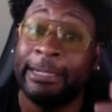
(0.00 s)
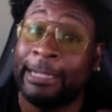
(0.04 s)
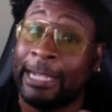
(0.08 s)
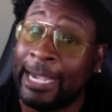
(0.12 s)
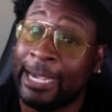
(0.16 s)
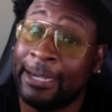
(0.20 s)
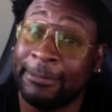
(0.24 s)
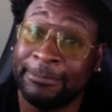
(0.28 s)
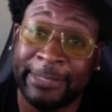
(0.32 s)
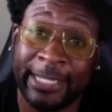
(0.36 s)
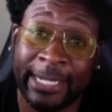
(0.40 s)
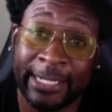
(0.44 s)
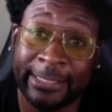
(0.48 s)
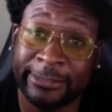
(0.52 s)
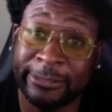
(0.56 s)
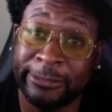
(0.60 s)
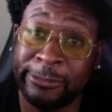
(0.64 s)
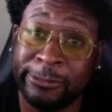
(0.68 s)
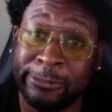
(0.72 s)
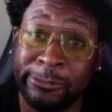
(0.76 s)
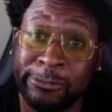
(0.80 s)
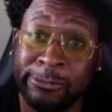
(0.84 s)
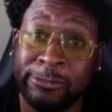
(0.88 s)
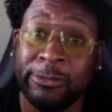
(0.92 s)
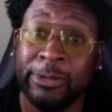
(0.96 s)
I'm Dr.
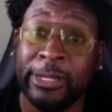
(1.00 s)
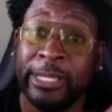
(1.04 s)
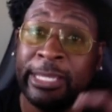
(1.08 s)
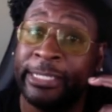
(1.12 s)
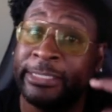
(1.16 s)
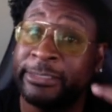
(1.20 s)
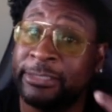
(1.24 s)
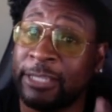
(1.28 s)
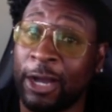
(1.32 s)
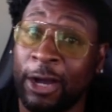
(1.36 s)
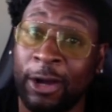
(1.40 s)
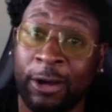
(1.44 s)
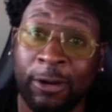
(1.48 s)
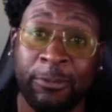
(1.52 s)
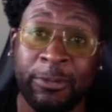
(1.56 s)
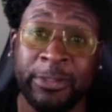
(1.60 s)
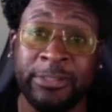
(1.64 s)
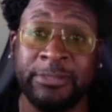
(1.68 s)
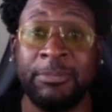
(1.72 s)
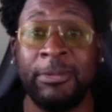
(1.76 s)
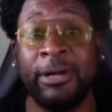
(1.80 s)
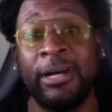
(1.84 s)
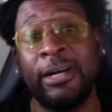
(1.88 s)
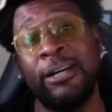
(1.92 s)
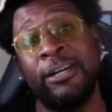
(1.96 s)
Who, and it's always
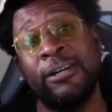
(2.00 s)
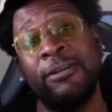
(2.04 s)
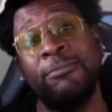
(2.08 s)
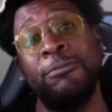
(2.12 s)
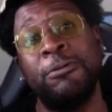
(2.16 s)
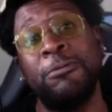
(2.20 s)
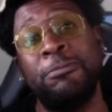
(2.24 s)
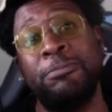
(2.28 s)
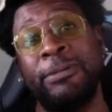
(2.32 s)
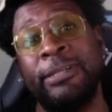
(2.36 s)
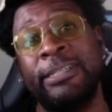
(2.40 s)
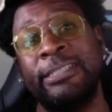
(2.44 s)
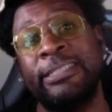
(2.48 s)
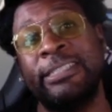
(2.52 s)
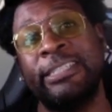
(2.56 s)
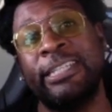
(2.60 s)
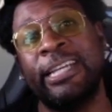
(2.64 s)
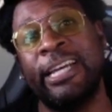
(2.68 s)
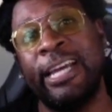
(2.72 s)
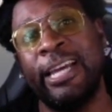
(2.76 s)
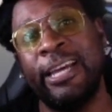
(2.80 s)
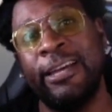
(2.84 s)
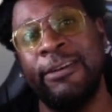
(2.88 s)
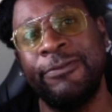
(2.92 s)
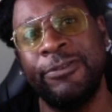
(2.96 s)
my humble pleasure to
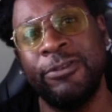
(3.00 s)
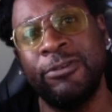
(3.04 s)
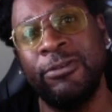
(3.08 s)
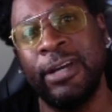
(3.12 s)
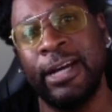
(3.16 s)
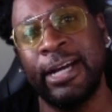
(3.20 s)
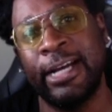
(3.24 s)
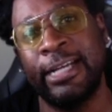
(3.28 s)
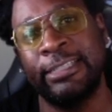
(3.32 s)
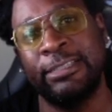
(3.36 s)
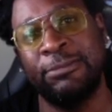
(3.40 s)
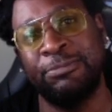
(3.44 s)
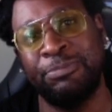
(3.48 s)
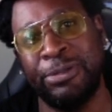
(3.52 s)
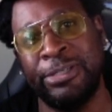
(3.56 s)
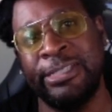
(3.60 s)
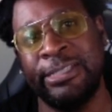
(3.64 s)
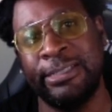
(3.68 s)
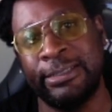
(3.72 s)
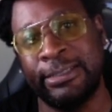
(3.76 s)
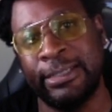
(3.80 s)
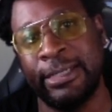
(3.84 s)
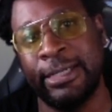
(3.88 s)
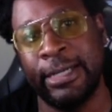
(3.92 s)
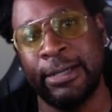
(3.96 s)
have you guys spend
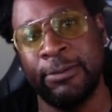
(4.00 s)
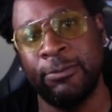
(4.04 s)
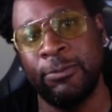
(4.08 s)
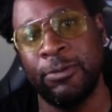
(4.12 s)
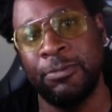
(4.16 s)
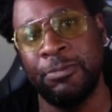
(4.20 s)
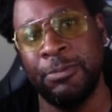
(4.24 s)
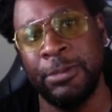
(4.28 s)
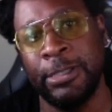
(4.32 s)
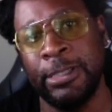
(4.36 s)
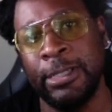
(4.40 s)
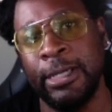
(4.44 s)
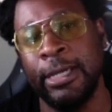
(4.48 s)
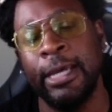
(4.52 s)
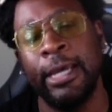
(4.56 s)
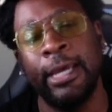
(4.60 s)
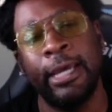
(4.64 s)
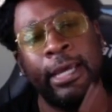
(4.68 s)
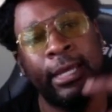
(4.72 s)
your time with me.